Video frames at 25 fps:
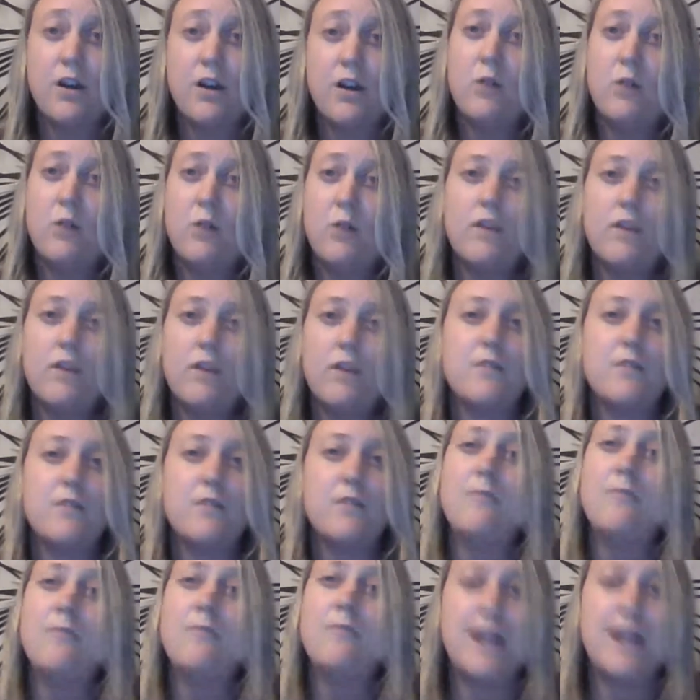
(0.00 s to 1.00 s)
one of the
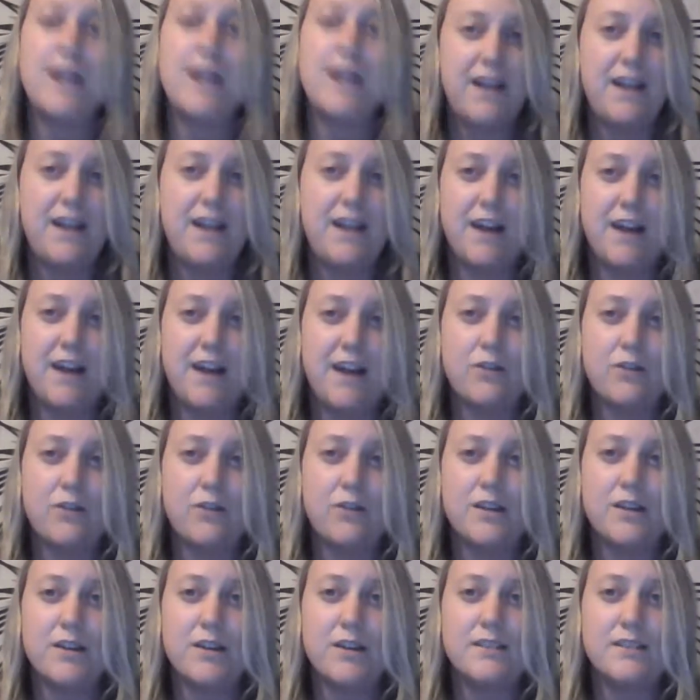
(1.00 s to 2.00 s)
many
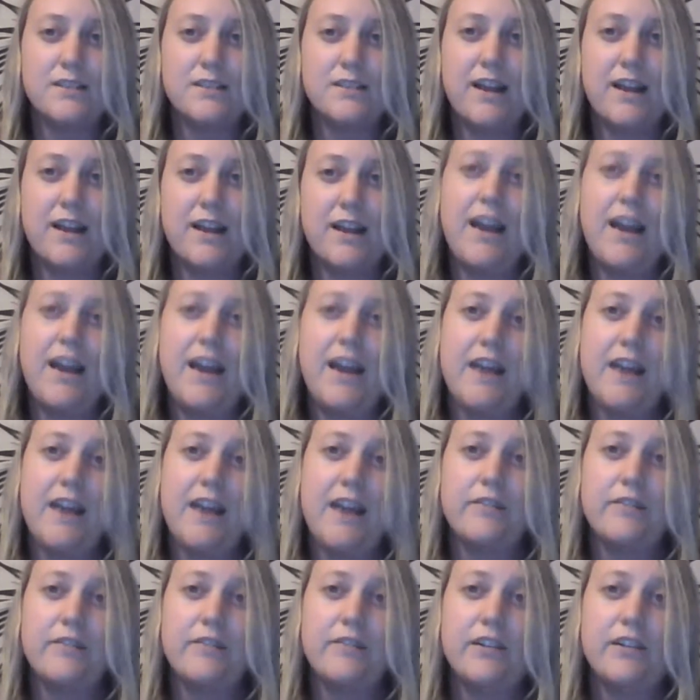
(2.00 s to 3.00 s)
categories that it
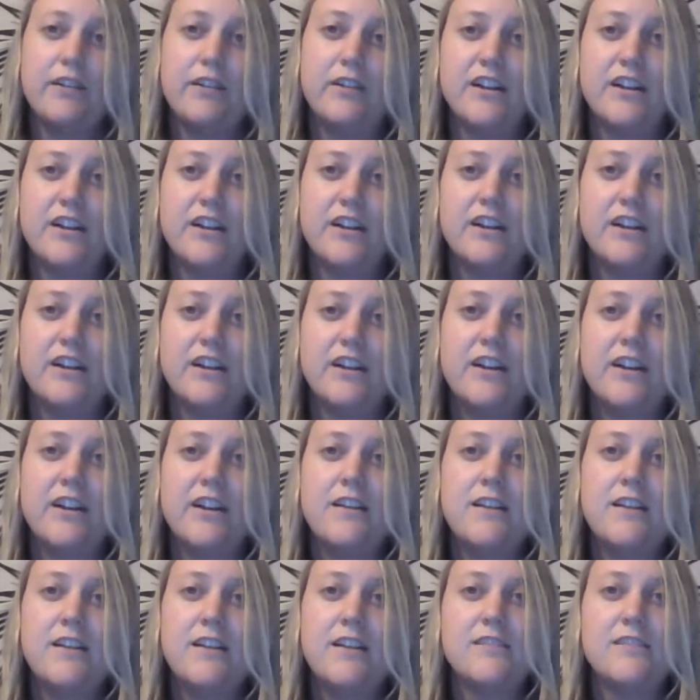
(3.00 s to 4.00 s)
can fall under.
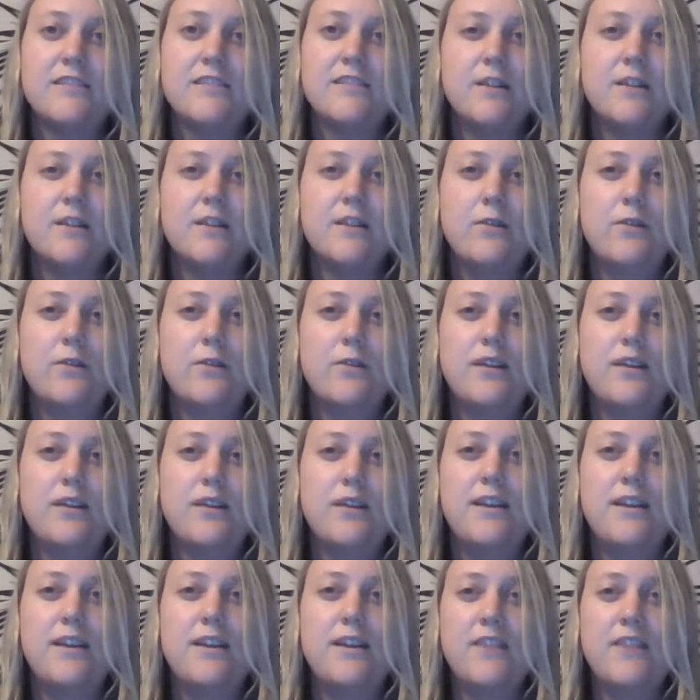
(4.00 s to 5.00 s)
So
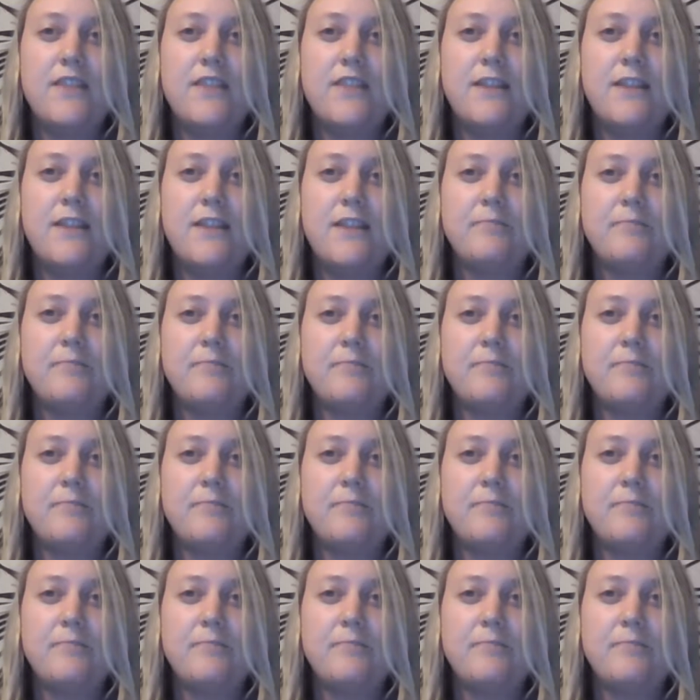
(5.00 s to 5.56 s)
giving